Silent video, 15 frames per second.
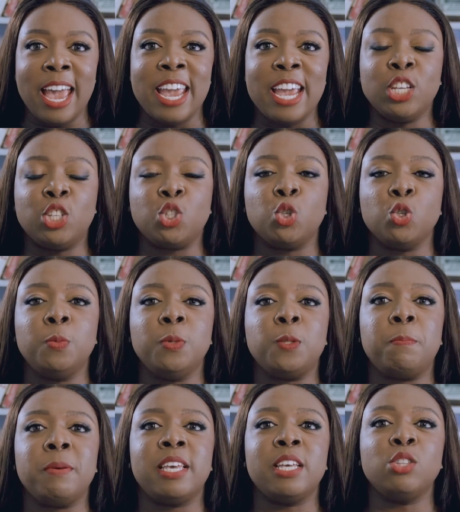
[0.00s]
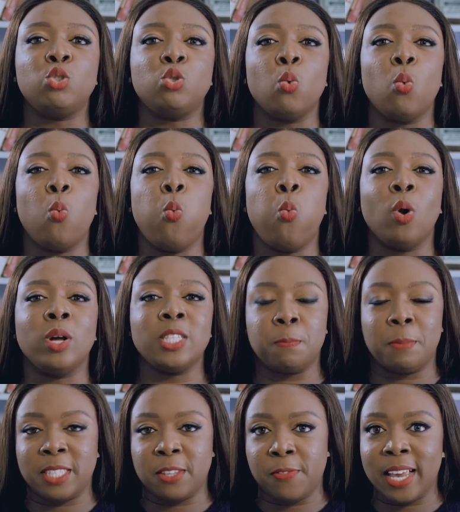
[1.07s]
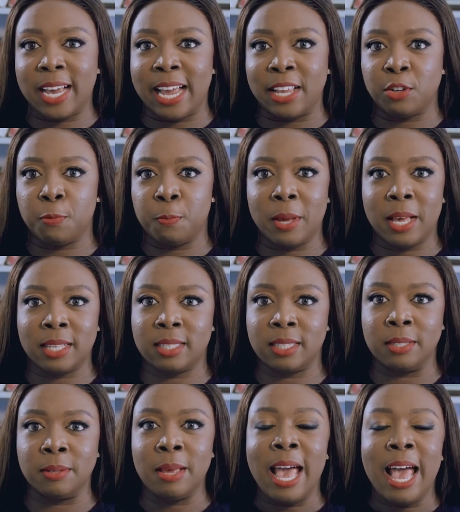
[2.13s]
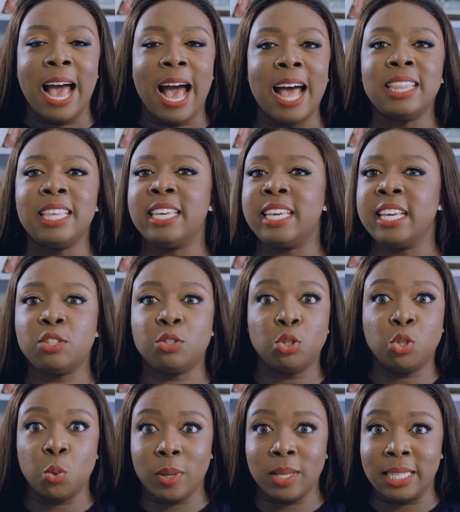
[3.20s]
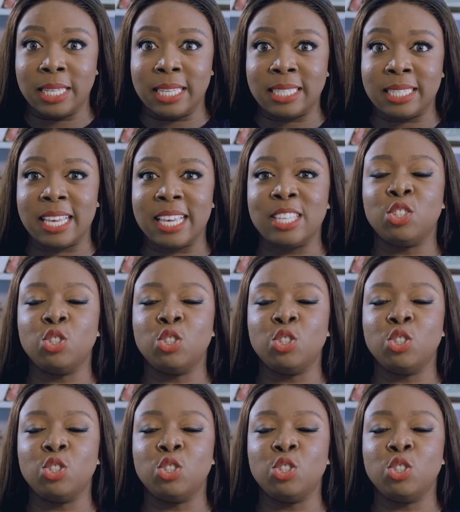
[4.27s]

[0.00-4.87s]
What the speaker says: It should be speaking to one specific kind of person. And the key to doing this is